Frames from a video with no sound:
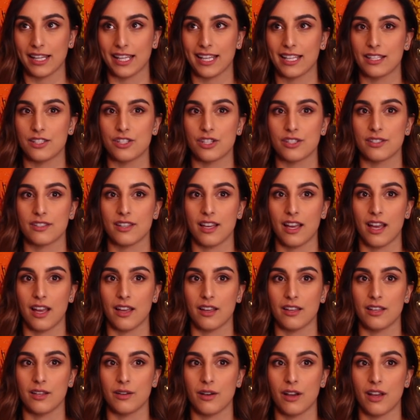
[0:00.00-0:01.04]
Like
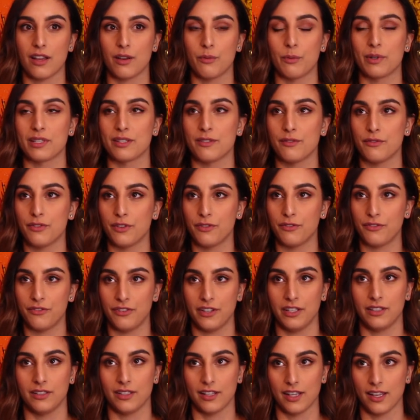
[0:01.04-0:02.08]
it wasn't
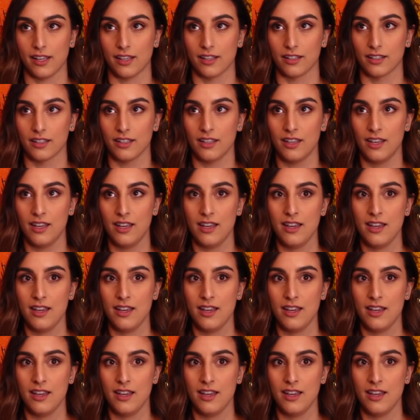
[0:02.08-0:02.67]
fulfilling